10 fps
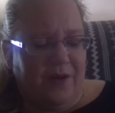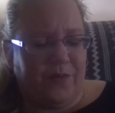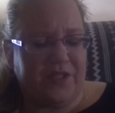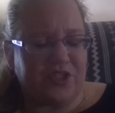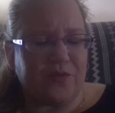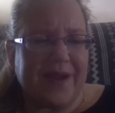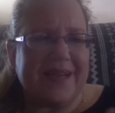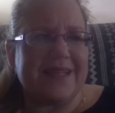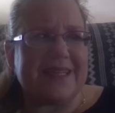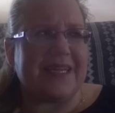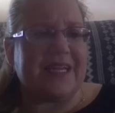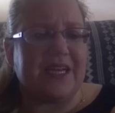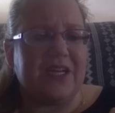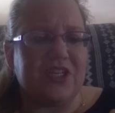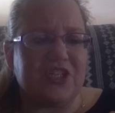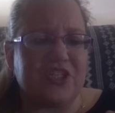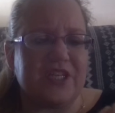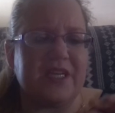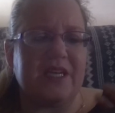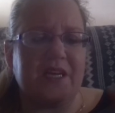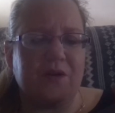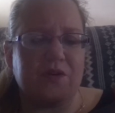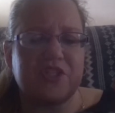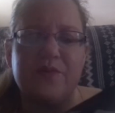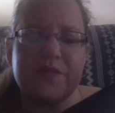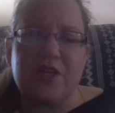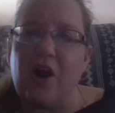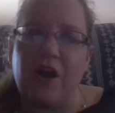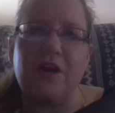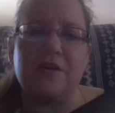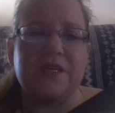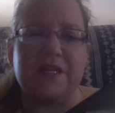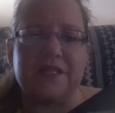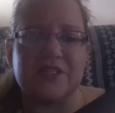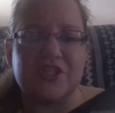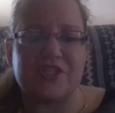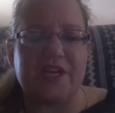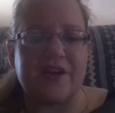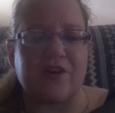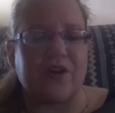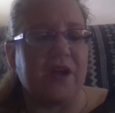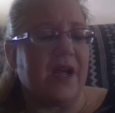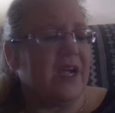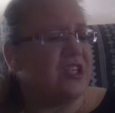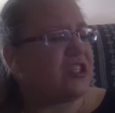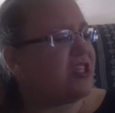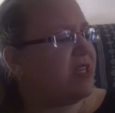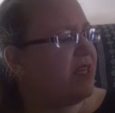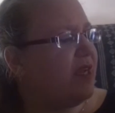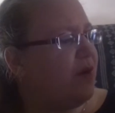Jarena Lee, she was called to share. She